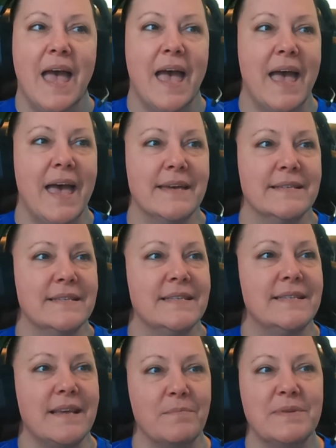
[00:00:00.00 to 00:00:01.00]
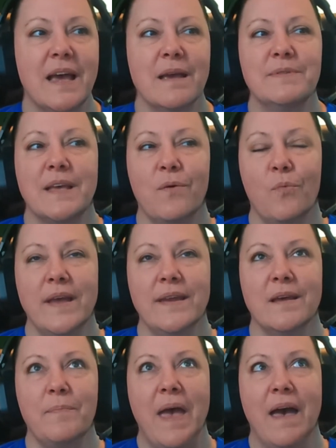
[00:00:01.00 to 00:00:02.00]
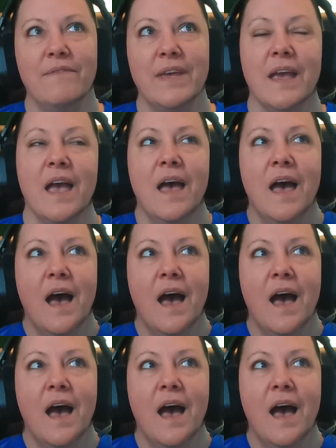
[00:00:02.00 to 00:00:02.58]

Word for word: And sometimes I wind up having